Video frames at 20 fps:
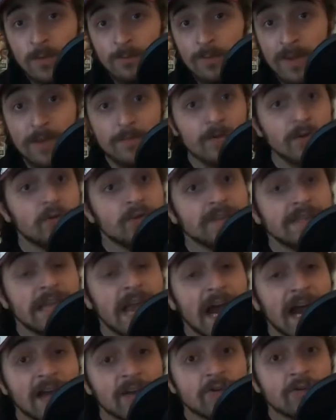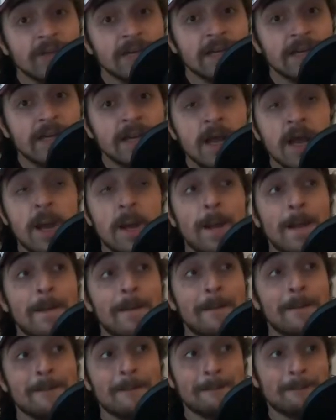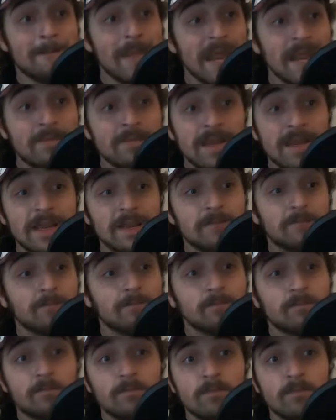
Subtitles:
Maybe you're dehydrated, maybe